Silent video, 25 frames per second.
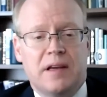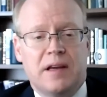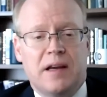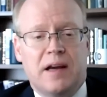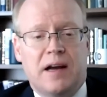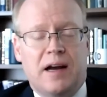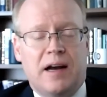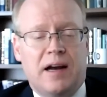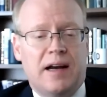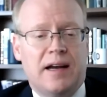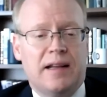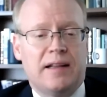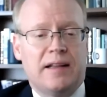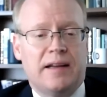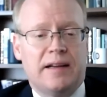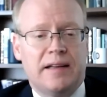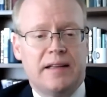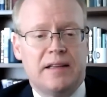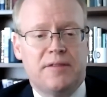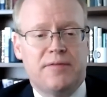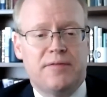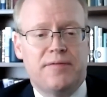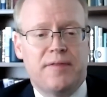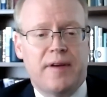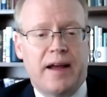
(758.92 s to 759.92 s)
Highlighting
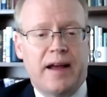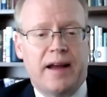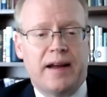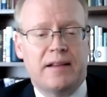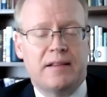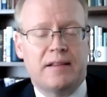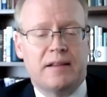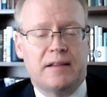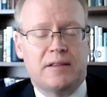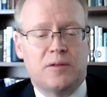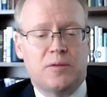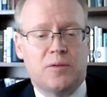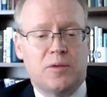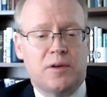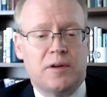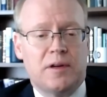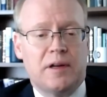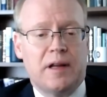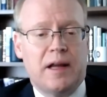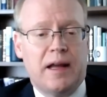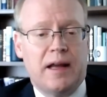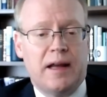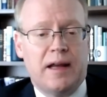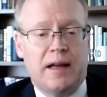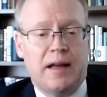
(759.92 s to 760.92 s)
the fact that the word
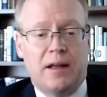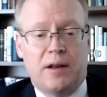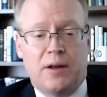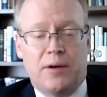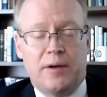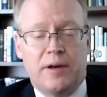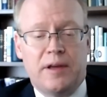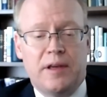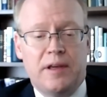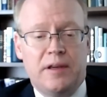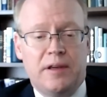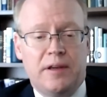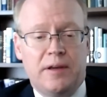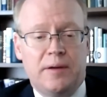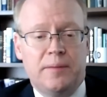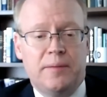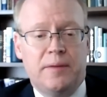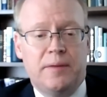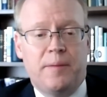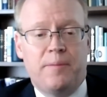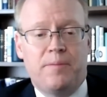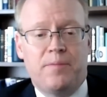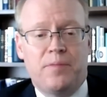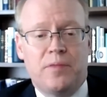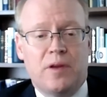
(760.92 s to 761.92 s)
Elohim
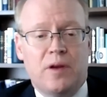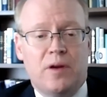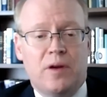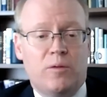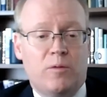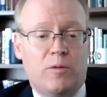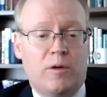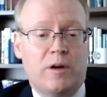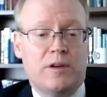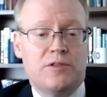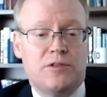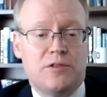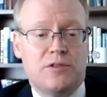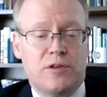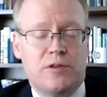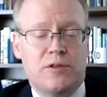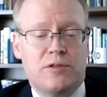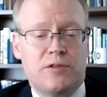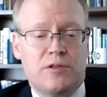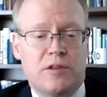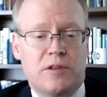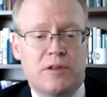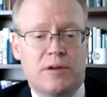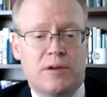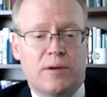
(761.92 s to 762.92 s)
was
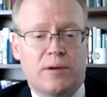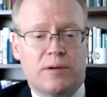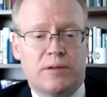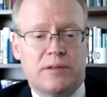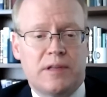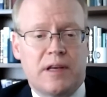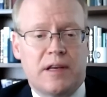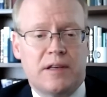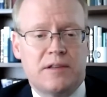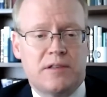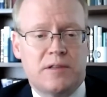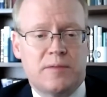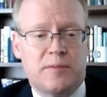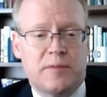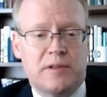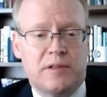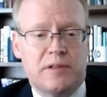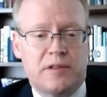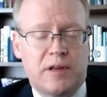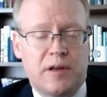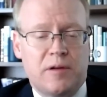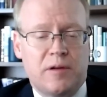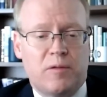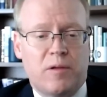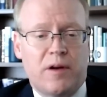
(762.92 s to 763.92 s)
used in the Old Testament
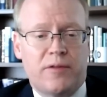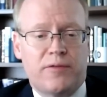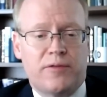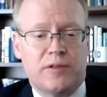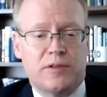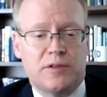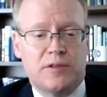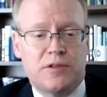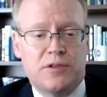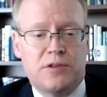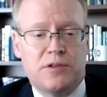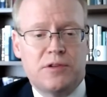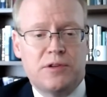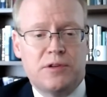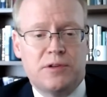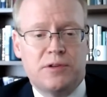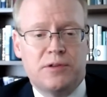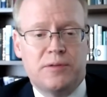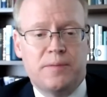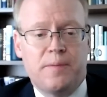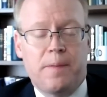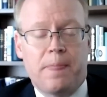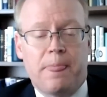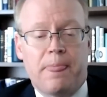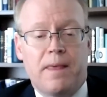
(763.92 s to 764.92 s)
in reference
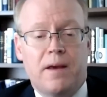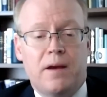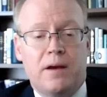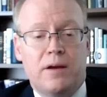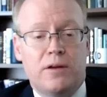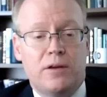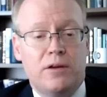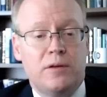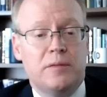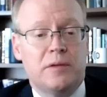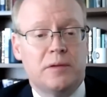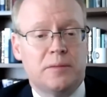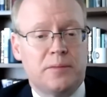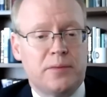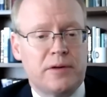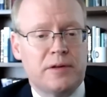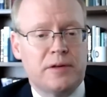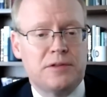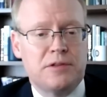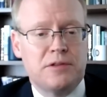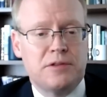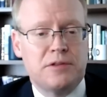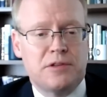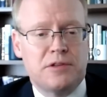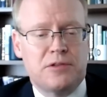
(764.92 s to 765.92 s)
to human
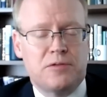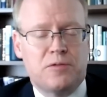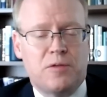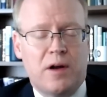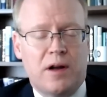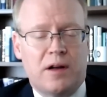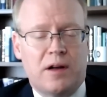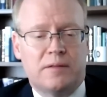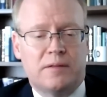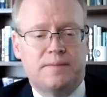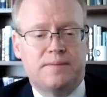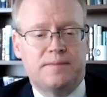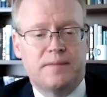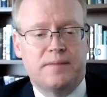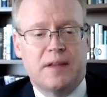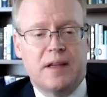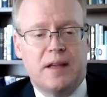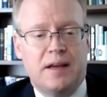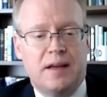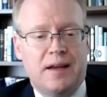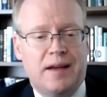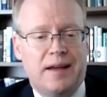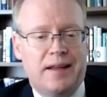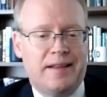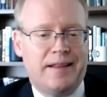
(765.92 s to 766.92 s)
persons as well.
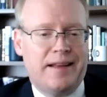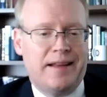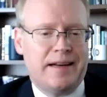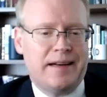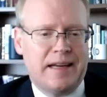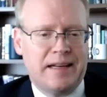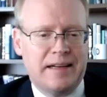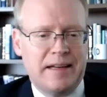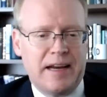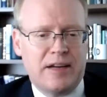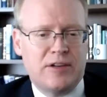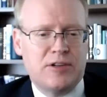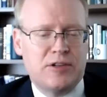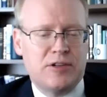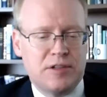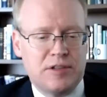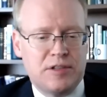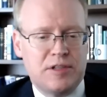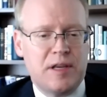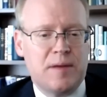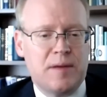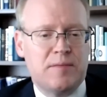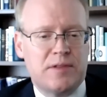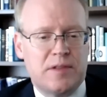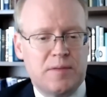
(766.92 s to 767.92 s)
And that connection
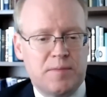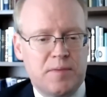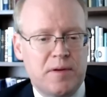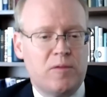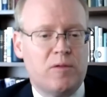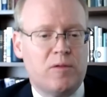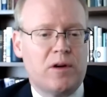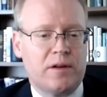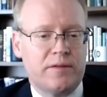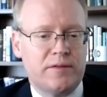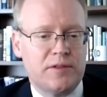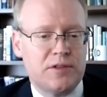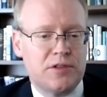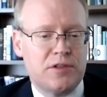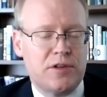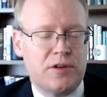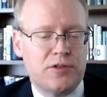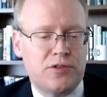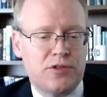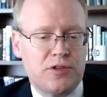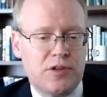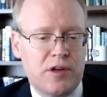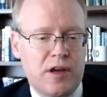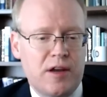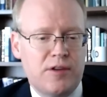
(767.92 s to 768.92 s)
seems to be one of
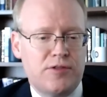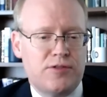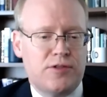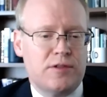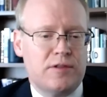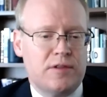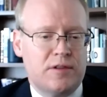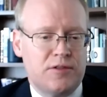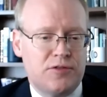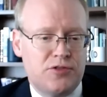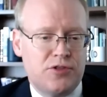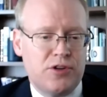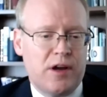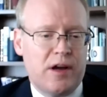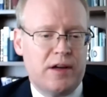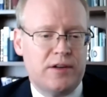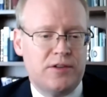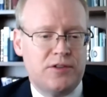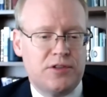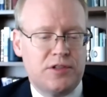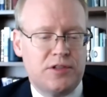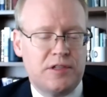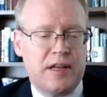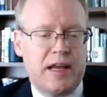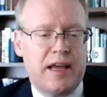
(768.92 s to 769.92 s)
association. The
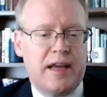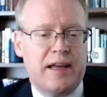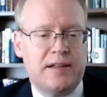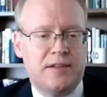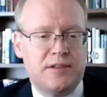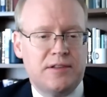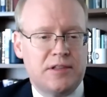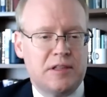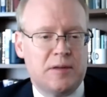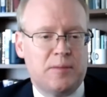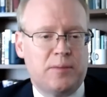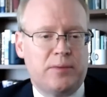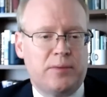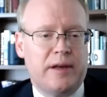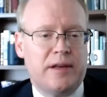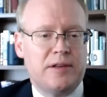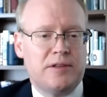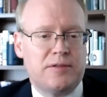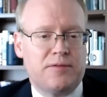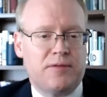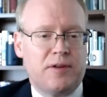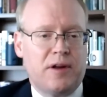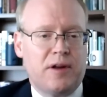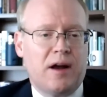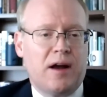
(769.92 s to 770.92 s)
judge stands in the place
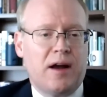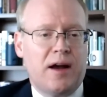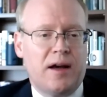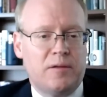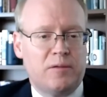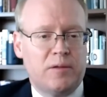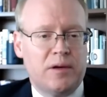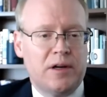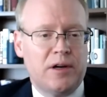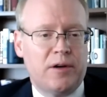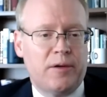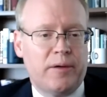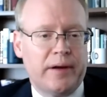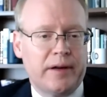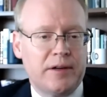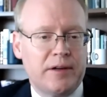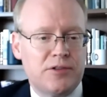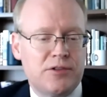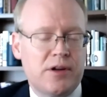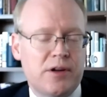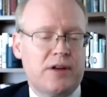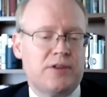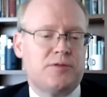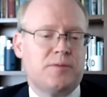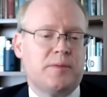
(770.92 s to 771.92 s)
of God, rendering
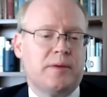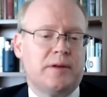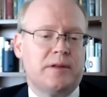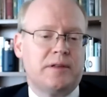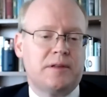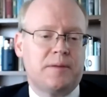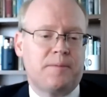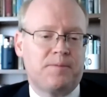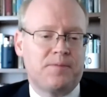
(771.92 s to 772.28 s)
judgment,